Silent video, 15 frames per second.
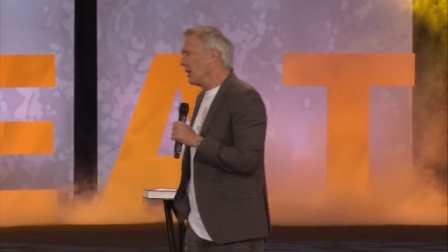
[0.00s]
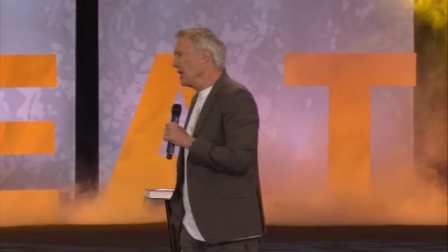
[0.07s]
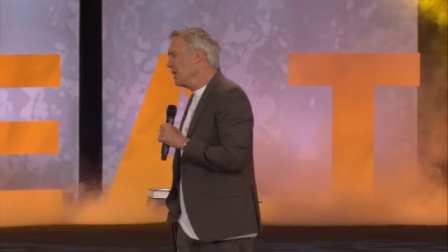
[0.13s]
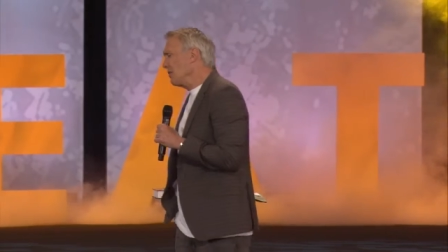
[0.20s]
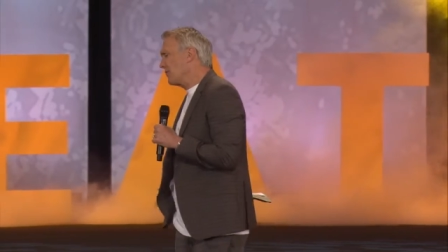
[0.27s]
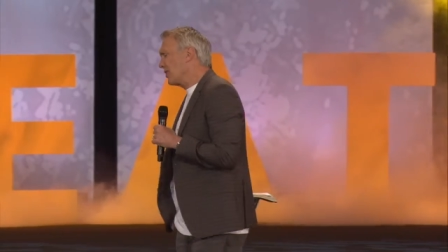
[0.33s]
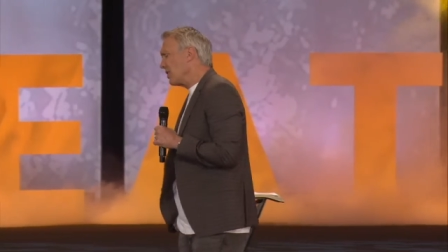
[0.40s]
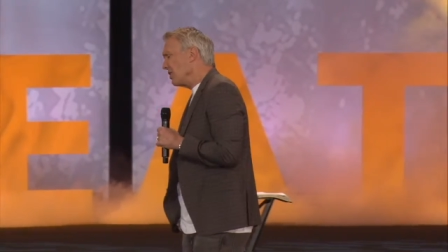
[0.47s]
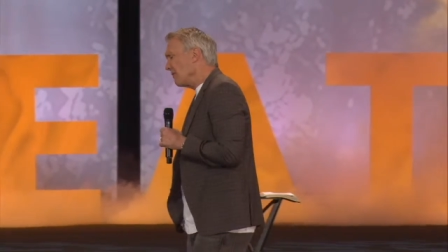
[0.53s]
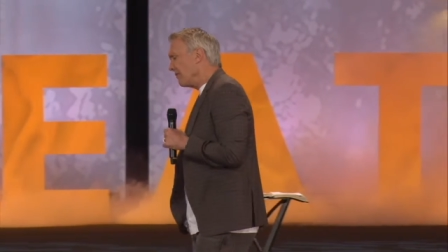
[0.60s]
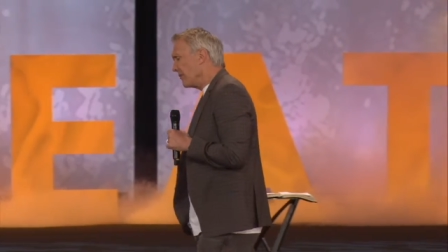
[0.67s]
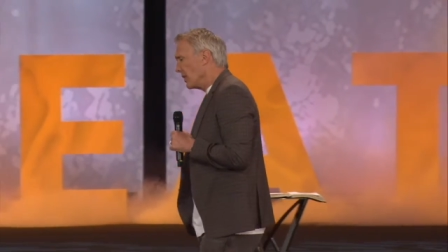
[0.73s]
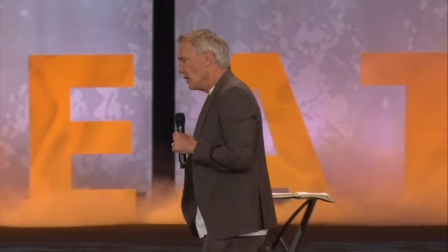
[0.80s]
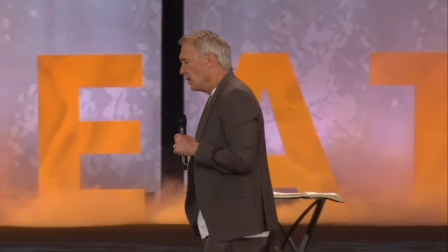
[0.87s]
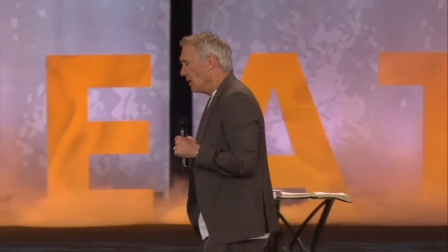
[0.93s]
lived
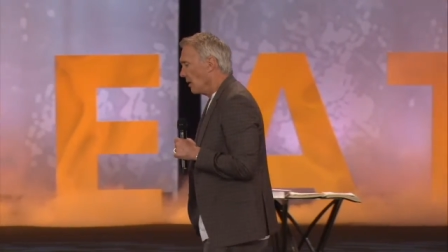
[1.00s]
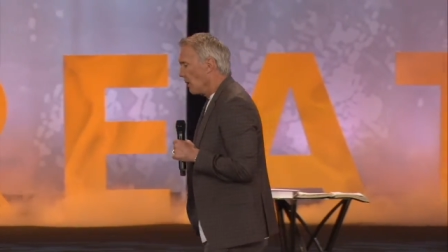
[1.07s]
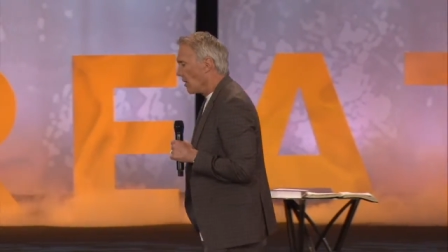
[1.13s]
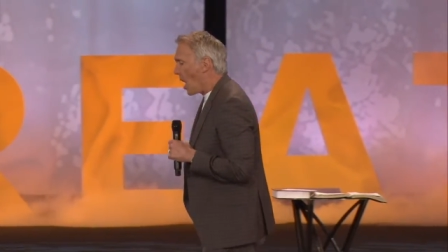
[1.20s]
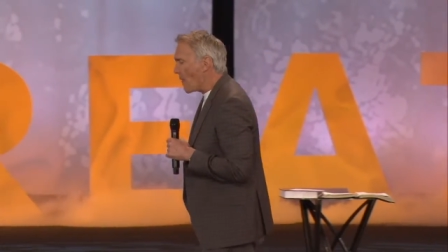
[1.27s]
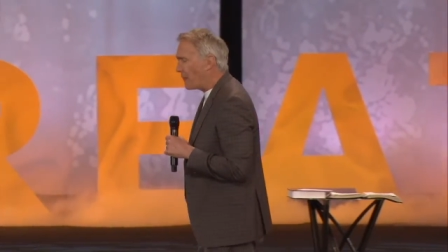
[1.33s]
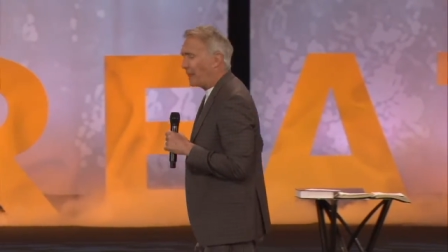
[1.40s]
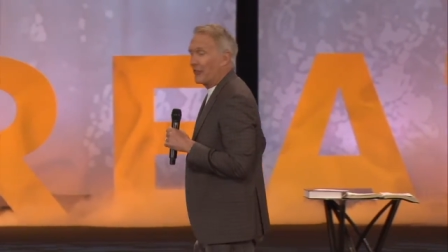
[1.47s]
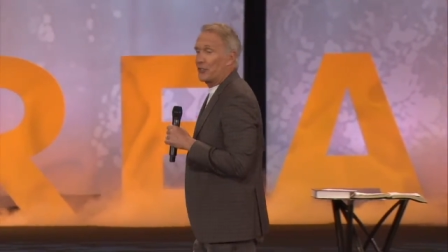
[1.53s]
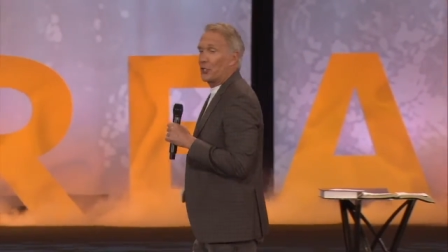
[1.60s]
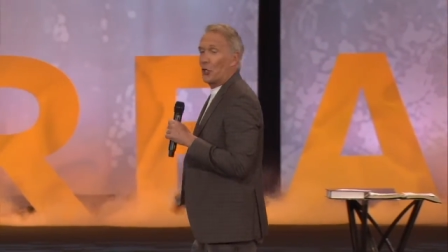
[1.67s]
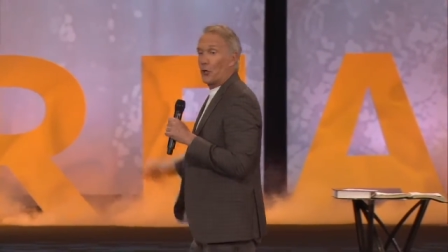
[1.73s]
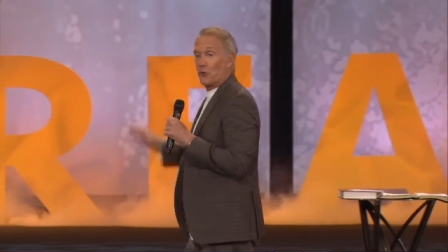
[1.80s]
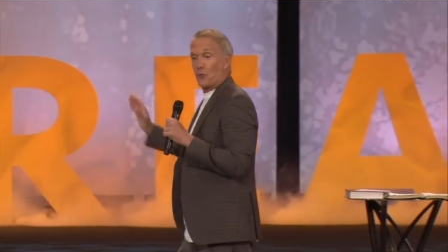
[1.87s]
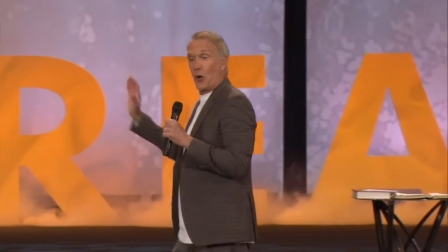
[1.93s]
off the
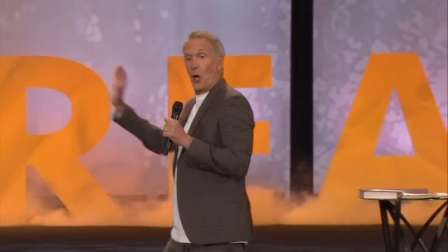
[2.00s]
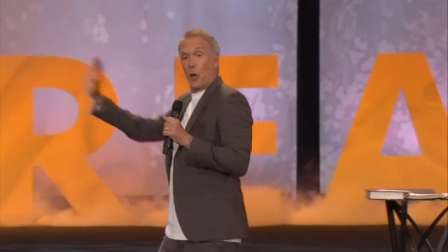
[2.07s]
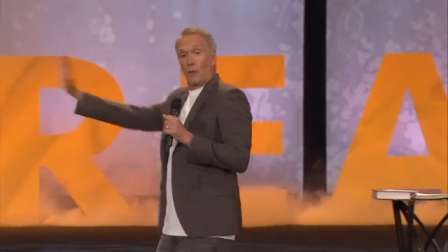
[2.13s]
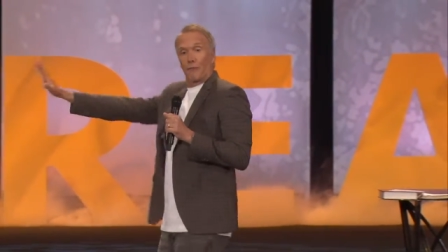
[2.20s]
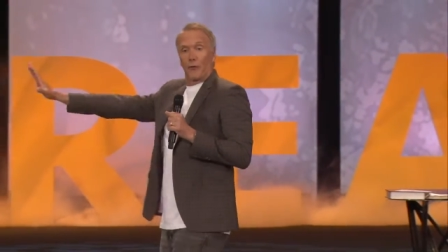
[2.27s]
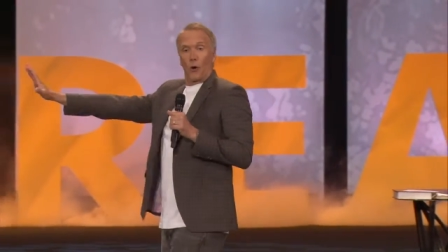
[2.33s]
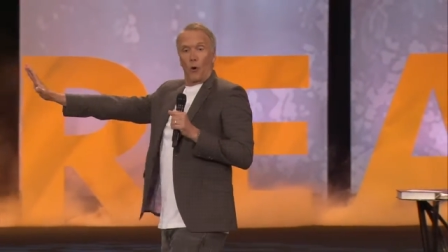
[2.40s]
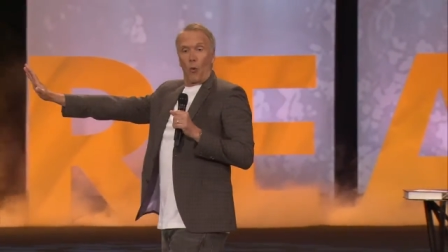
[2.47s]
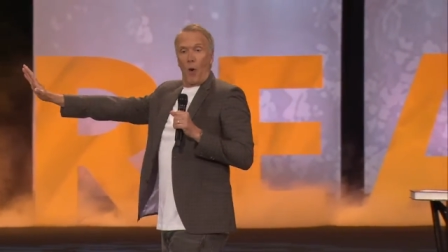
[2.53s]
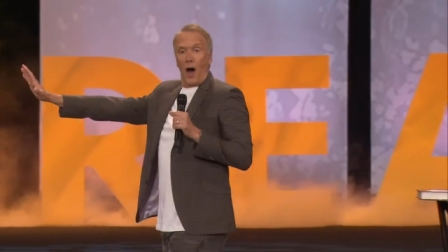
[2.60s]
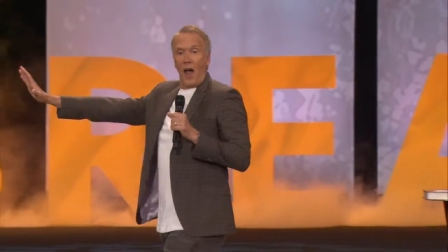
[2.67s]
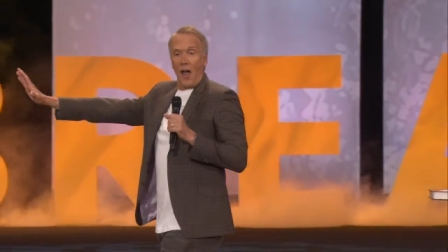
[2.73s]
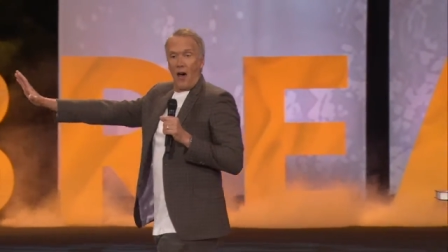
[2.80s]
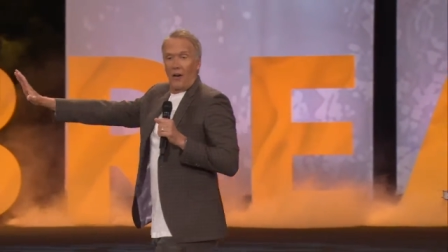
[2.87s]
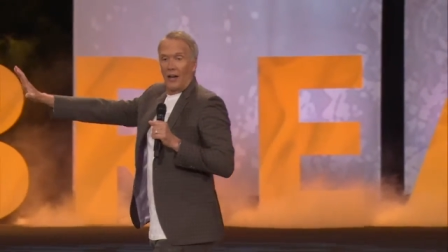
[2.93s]
dirt road for a
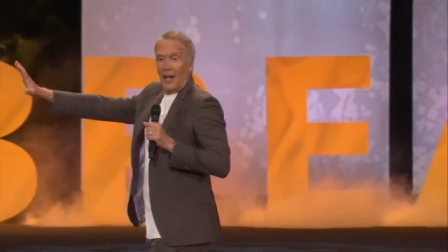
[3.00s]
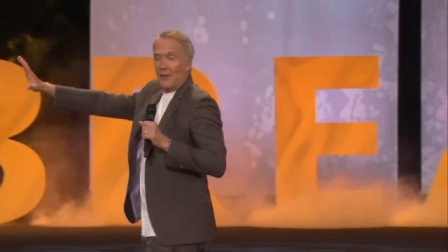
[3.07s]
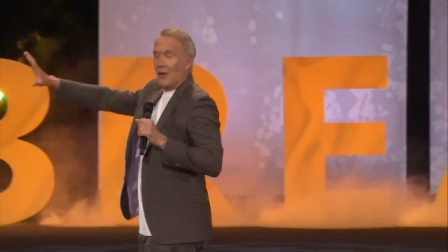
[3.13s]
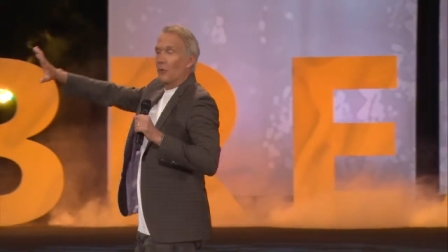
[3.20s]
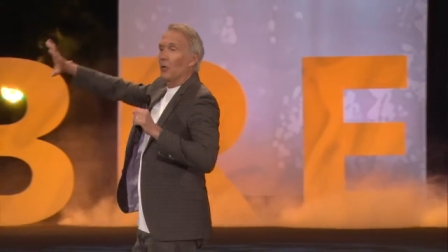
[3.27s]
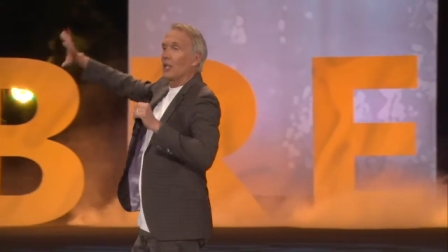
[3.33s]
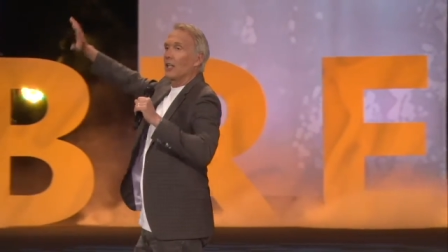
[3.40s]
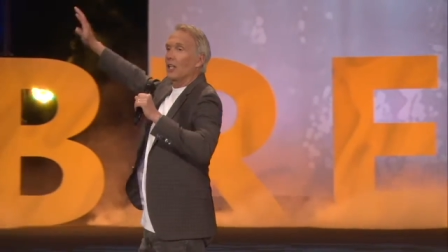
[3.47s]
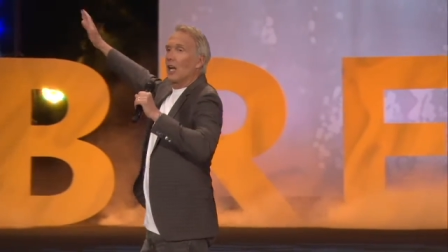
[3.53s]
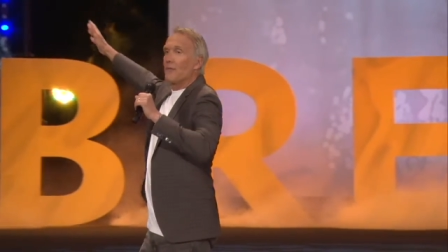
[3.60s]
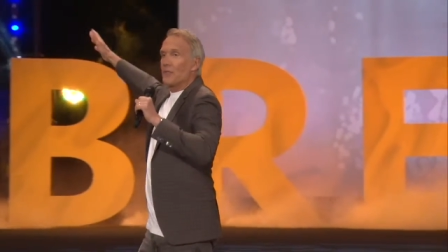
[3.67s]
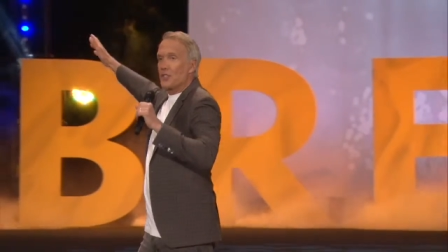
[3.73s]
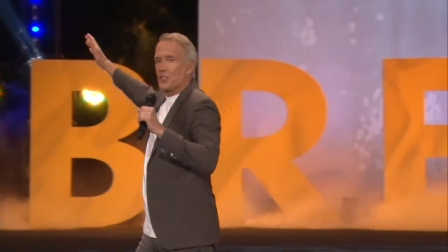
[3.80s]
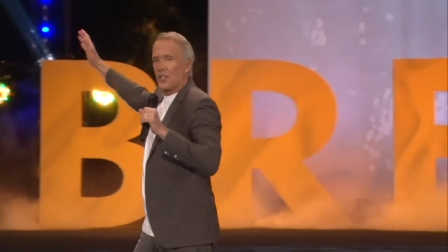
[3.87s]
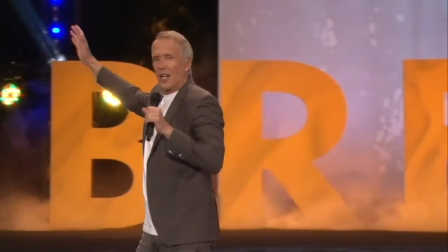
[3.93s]
while. I really loved
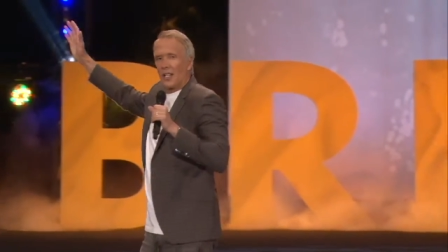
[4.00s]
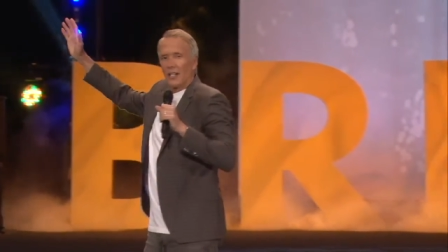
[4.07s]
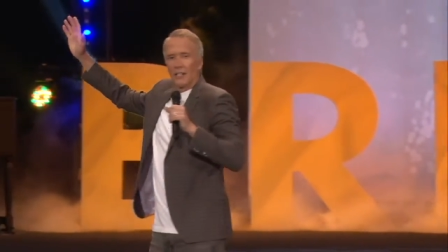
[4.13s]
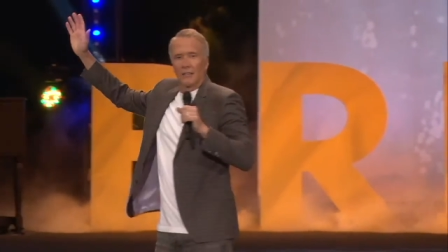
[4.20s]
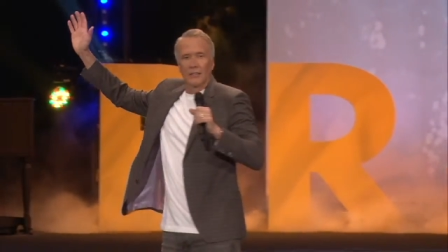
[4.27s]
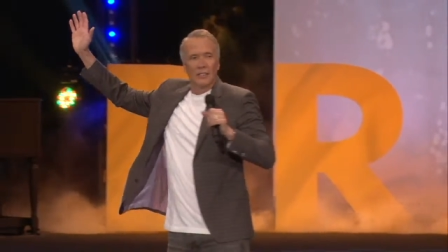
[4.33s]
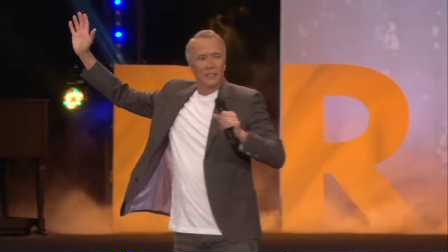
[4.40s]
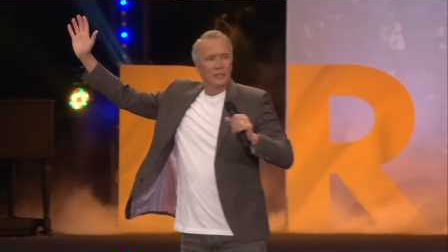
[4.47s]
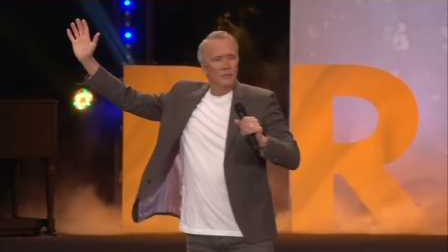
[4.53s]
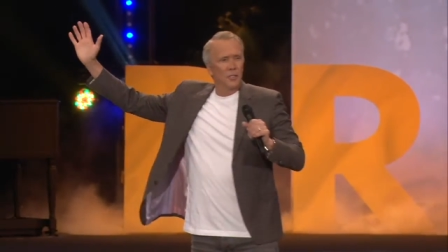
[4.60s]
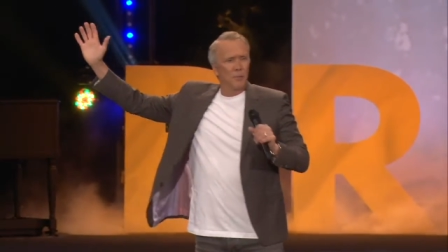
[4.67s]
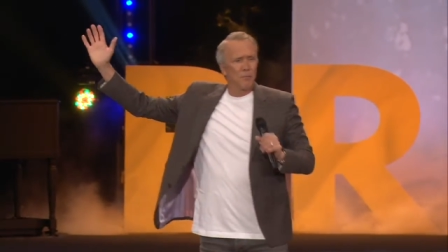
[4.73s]
the setting, the